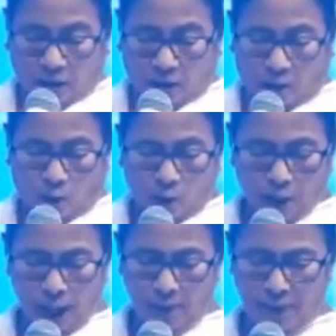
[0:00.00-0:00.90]
We
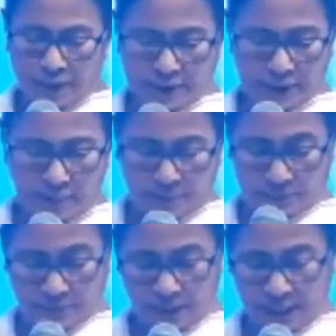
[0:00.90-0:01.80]
have
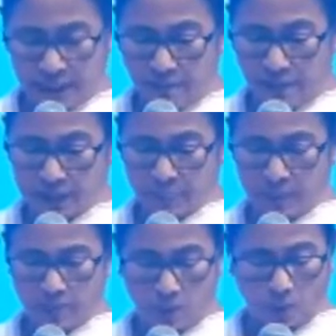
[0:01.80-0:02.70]
received the
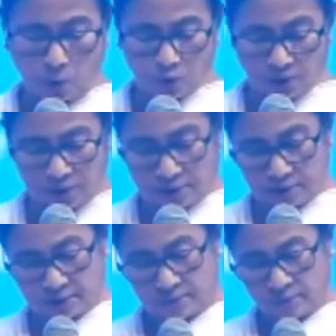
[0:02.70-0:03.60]
investment
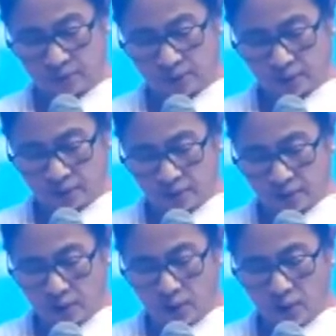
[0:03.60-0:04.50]
proposals
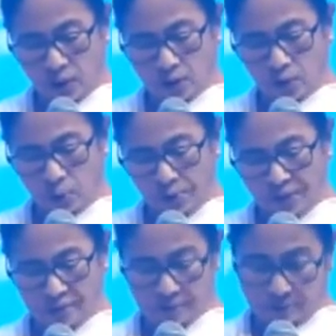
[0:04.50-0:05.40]
worth
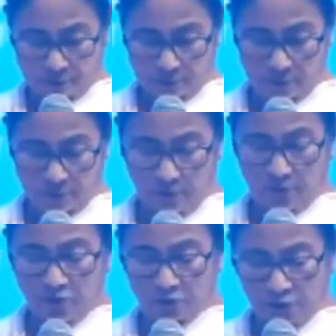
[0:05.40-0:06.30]
rupees
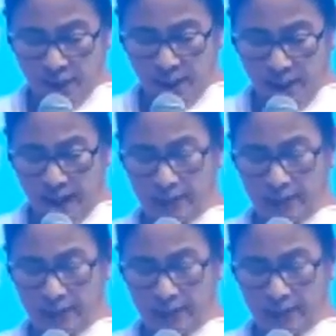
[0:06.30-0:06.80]
3 lakh